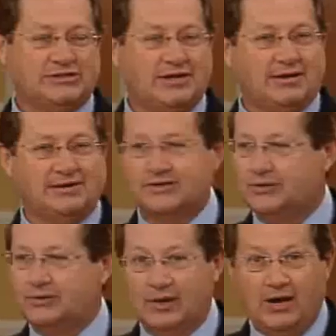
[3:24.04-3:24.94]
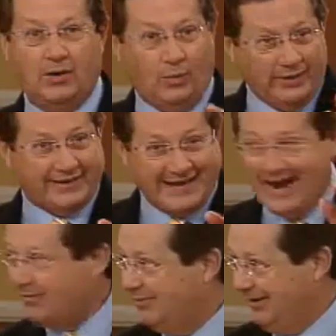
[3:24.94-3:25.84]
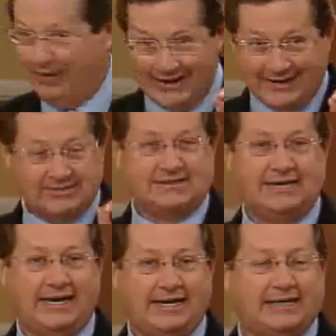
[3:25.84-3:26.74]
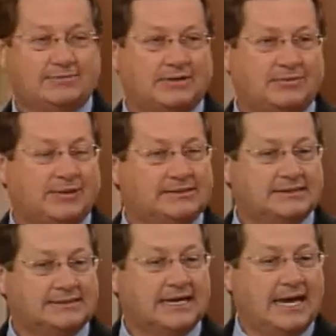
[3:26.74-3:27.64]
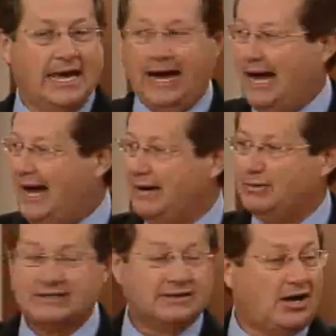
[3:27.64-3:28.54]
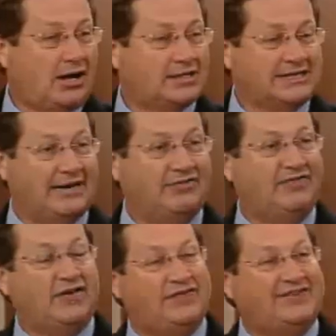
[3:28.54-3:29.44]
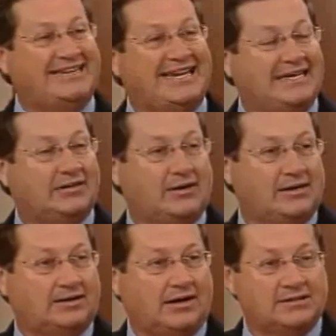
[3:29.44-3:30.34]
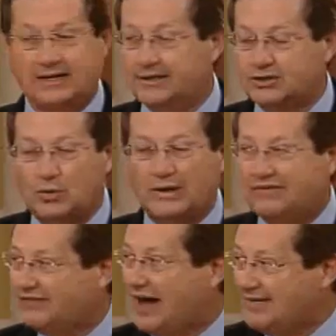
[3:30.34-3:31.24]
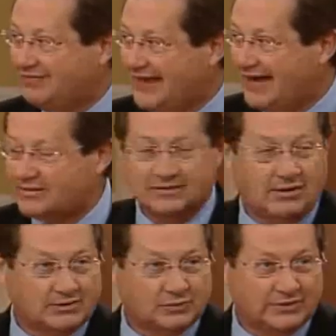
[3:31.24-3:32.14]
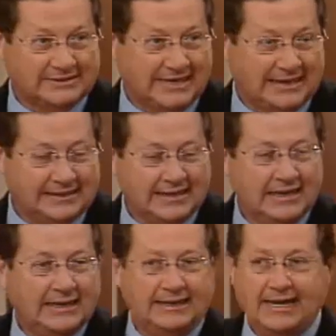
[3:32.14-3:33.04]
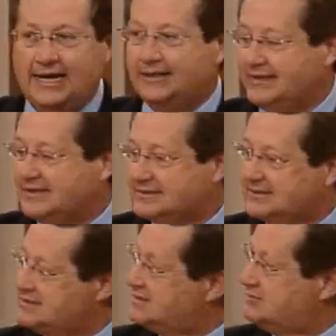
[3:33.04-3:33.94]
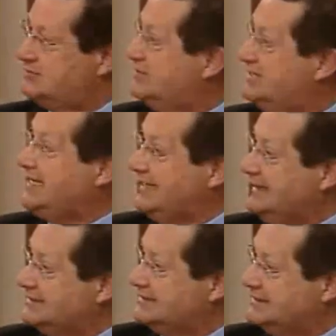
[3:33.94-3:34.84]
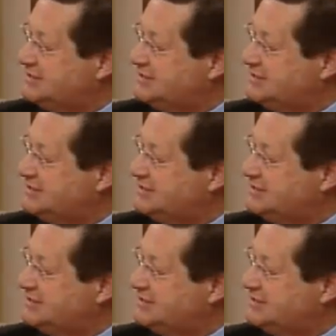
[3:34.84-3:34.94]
I was talking to one of the cameramen right here today. He comes up to me and he says, I was in college, I had 15 credit cards and $25,000 worth of debt. Now, this is ridiculous.